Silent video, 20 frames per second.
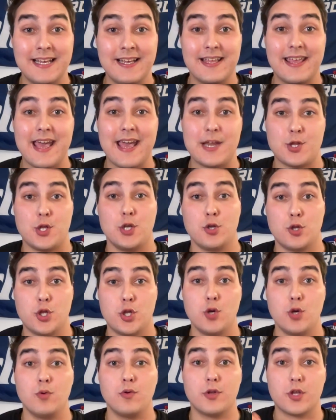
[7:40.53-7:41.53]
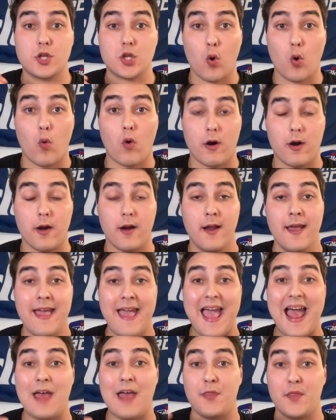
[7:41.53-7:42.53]
catch and shoot scorer
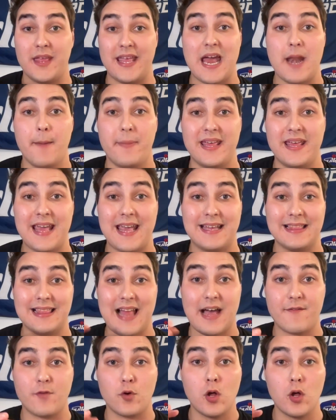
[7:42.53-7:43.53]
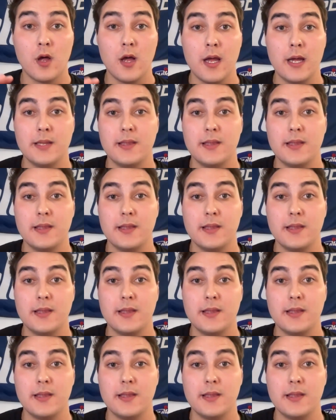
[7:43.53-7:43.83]
at the NBA level.